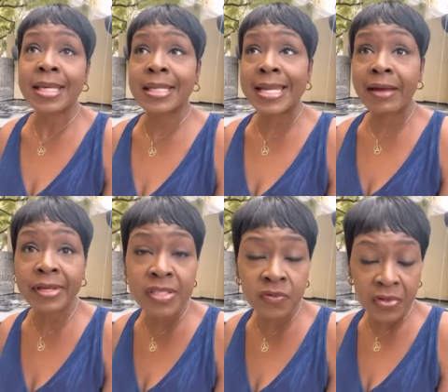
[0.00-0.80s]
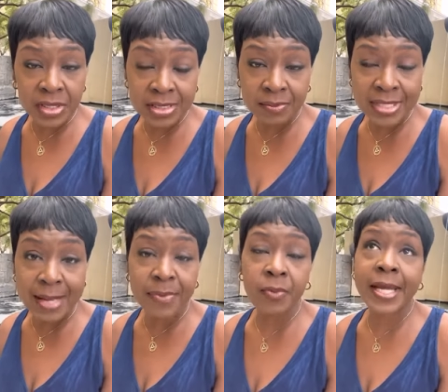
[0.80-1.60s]
and now he's feeling some
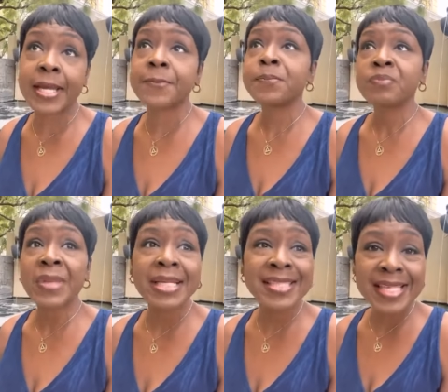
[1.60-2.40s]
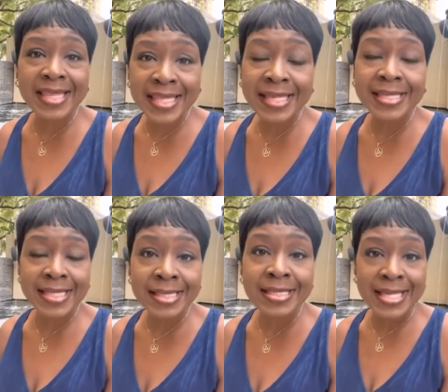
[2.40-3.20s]
type of way. And see,
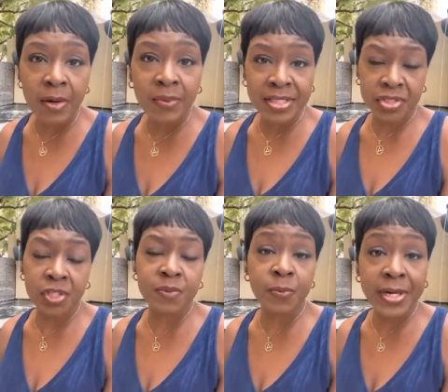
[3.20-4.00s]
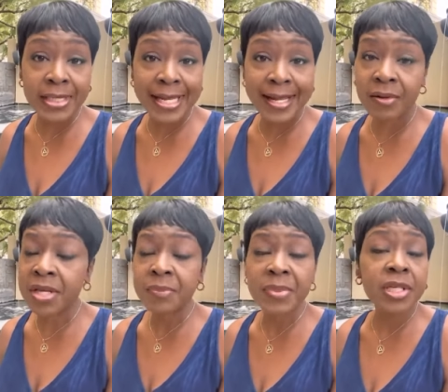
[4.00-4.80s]
this is how relationships break down,
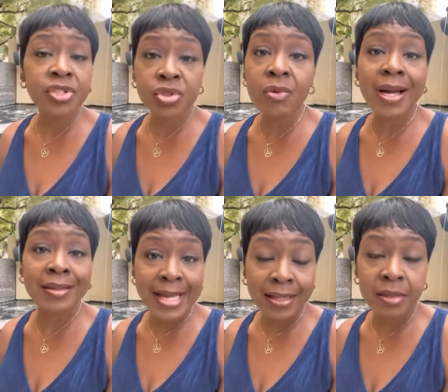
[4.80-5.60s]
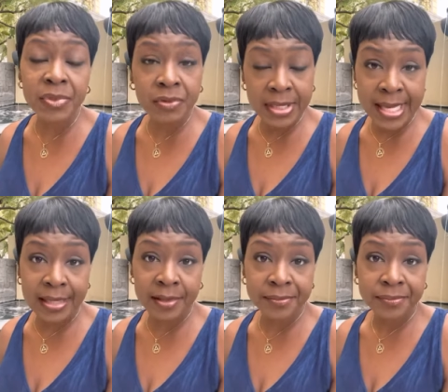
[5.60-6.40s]
because you are not
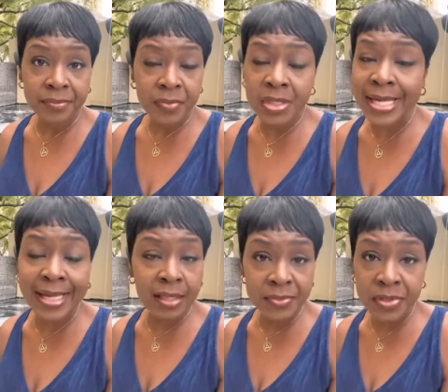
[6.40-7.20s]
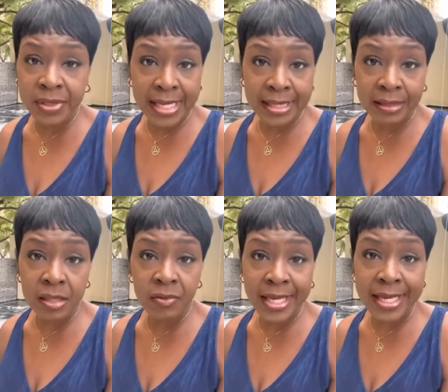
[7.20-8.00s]
communicating. You're not communicating,
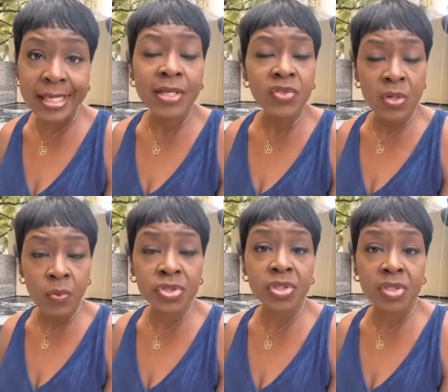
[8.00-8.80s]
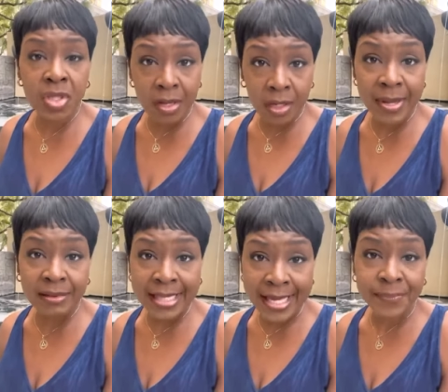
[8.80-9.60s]
okay? So I want you to talk
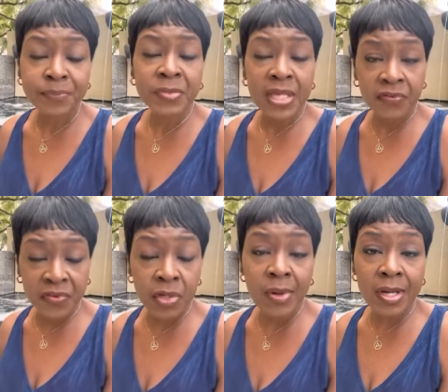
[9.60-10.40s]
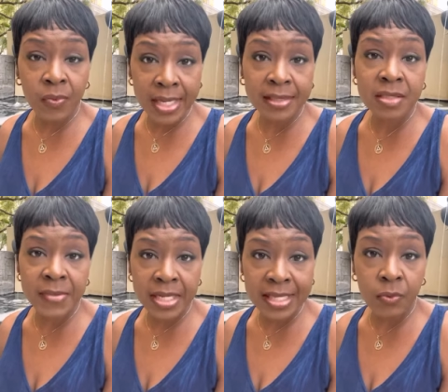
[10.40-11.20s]
about that and figure out a way to
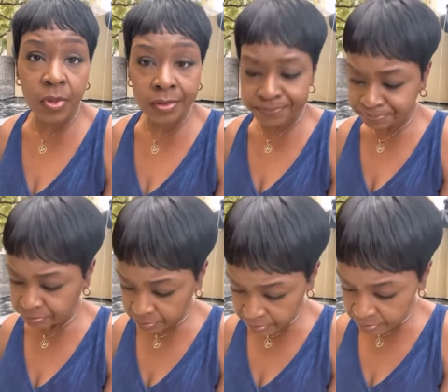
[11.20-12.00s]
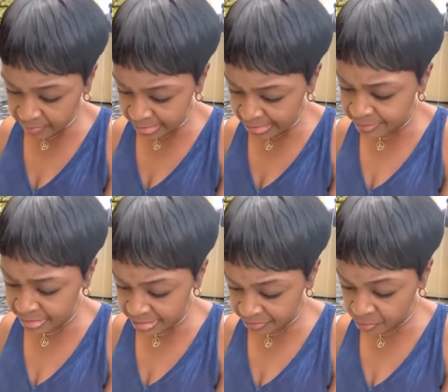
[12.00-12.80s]
make that work. Here's
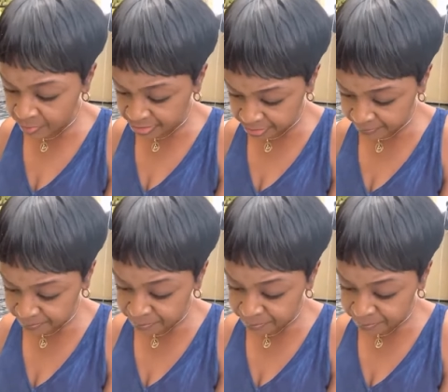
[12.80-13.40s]
another question.